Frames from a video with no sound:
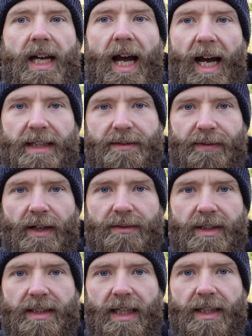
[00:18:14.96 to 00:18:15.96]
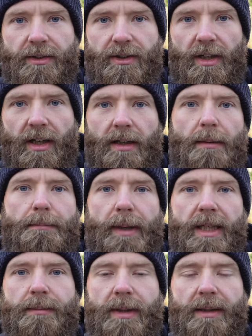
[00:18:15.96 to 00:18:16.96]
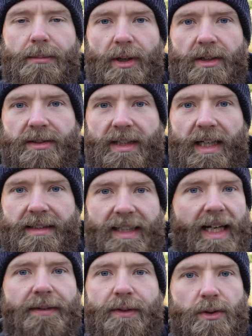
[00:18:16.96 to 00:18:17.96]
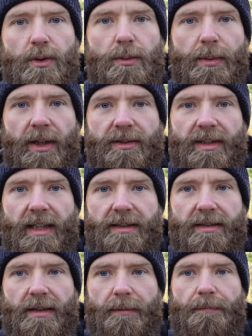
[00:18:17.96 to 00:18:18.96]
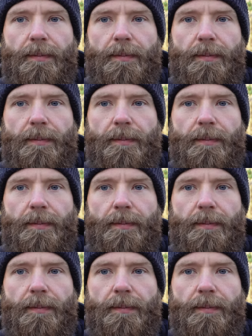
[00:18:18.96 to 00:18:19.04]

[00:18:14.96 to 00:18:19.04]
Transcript: as found in nature, minimally processed, if at all processed.